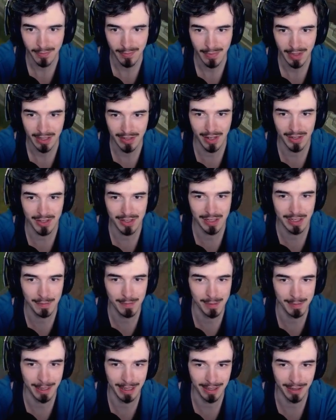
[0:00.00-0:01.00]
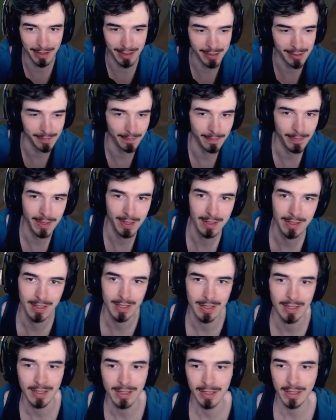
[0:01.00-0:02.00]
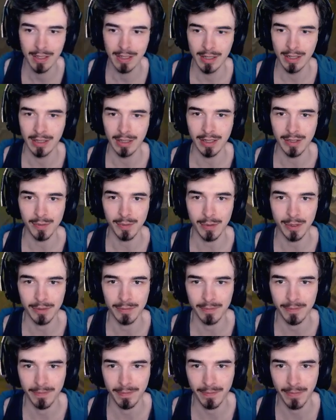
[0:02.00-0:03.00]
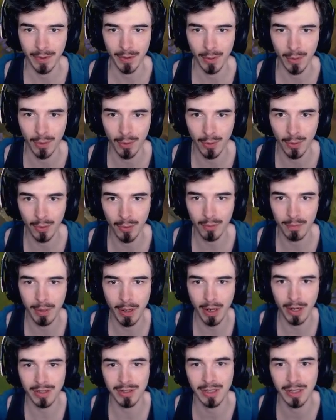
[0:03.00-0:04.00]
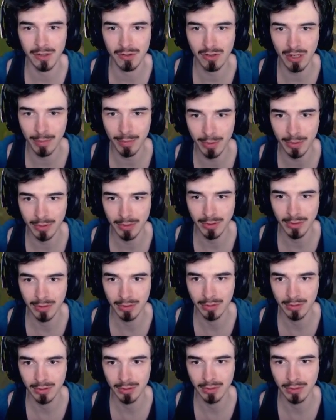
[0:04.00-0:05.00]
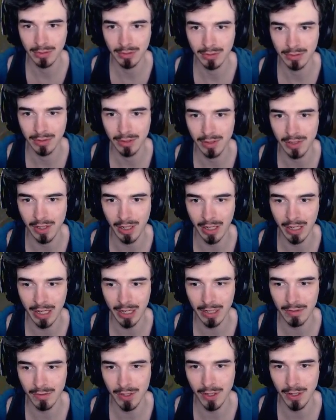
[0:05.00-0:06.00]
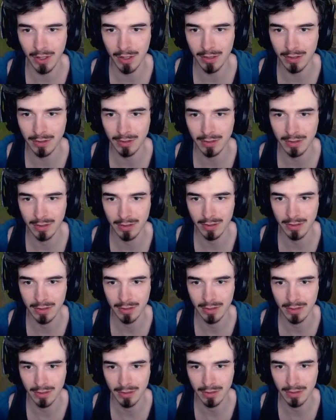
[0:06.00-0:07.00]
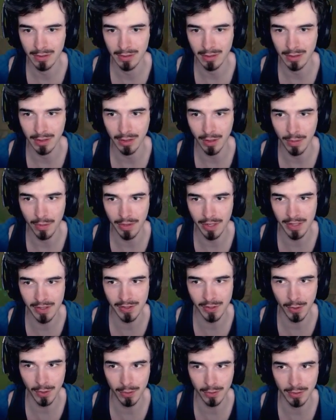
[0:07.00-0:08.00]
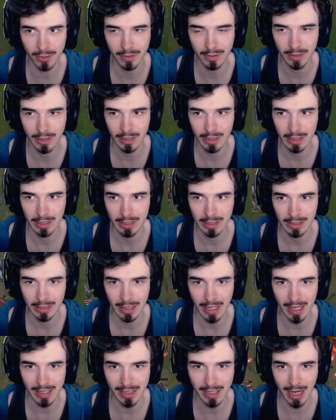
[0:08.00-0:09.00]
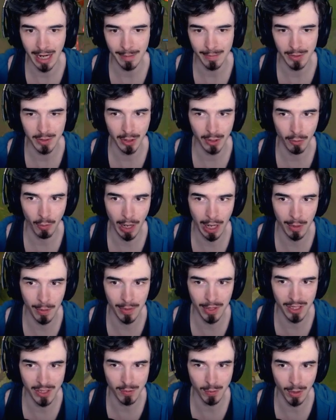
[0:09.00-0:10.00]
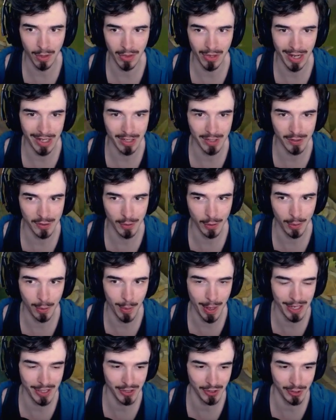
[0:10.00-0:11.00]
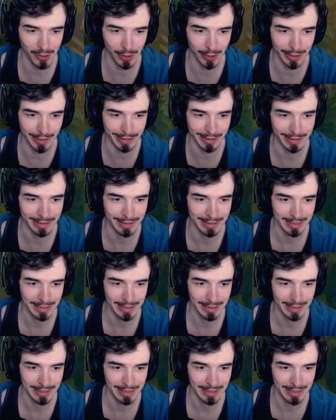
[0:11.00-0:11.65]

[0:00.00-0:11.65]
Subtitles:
The other team is Mad Lions as well. Oh, PerkZ is in trouble. Is he going to get the return? I don't think so. Has Caps got away with this one? That is the question.